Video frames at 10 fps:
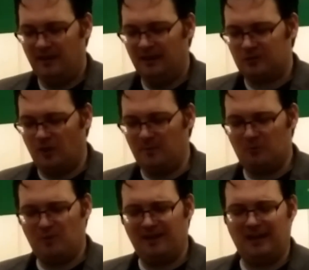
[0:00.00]
It's going to
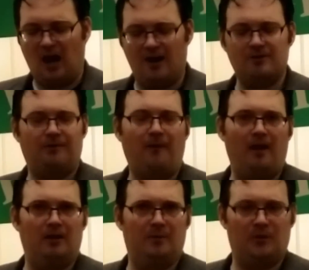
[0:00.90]
be really hard to
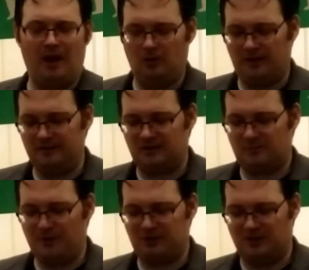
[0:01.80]
follow him without looking
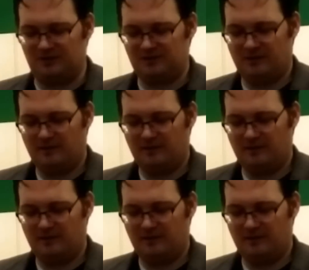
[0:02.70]
suspicious."